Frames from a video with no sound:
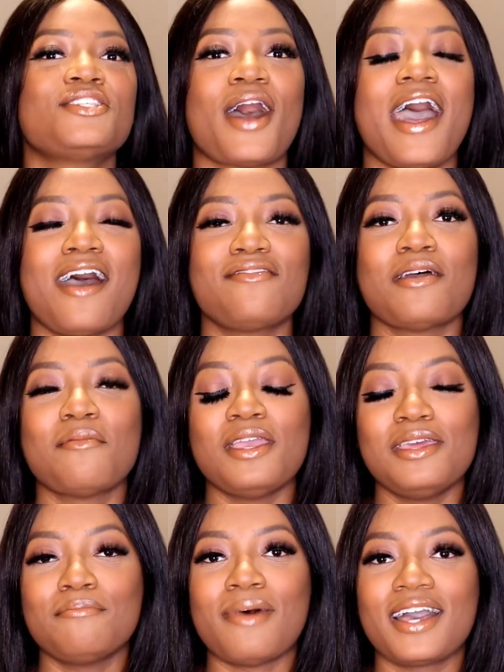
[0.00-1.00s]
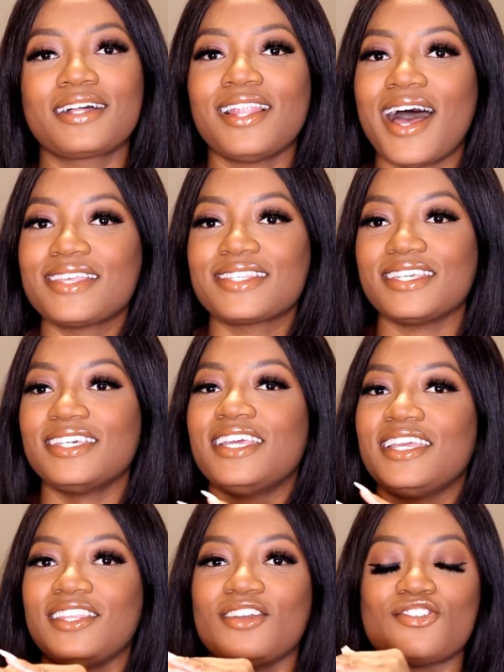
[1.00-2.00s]
So I have them in my
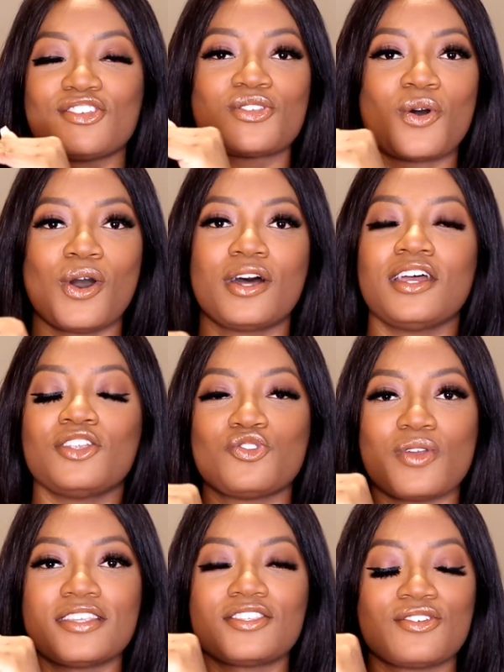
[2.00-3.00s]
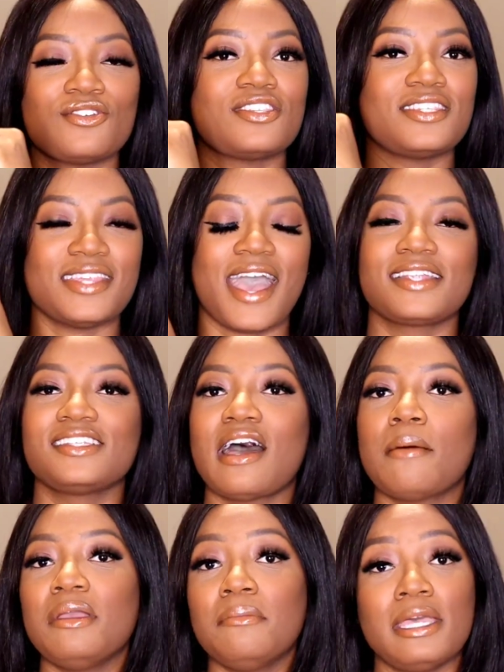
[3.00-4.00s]
closet, and they're just on a dresser stacked
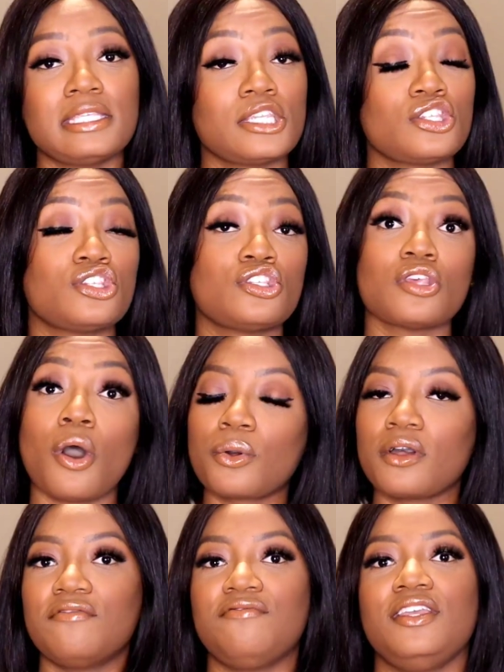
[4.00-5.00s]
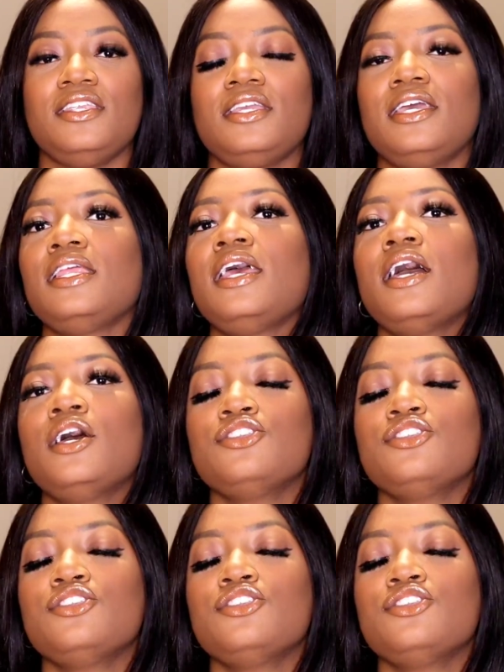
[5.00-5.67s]
up. It makes it so convenient